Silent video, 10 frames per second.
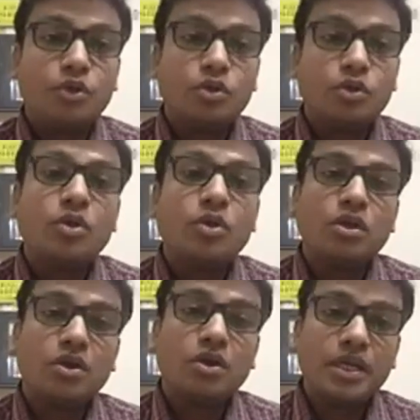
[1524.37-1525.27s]
those who are
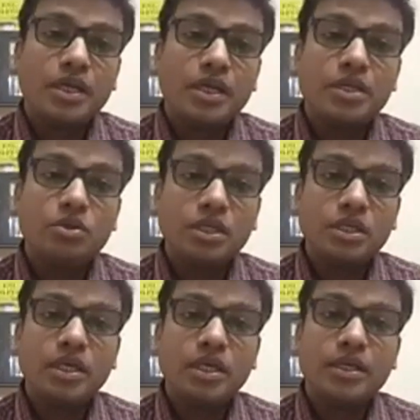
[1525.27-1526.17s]
not really using
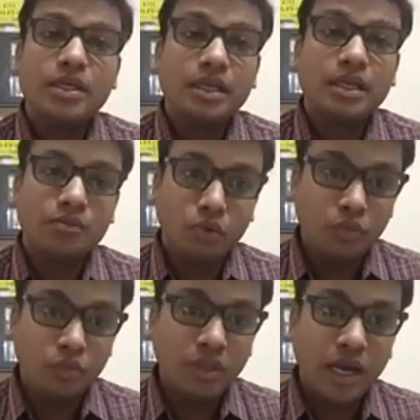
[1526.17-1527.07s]
it, they are moved in
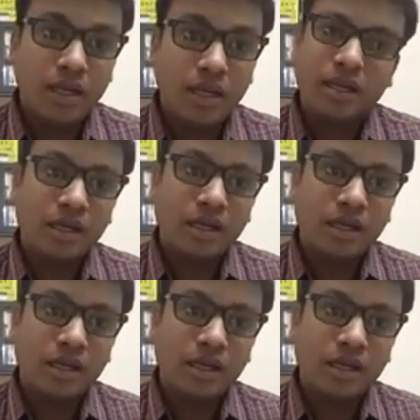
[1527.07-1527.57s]
that, and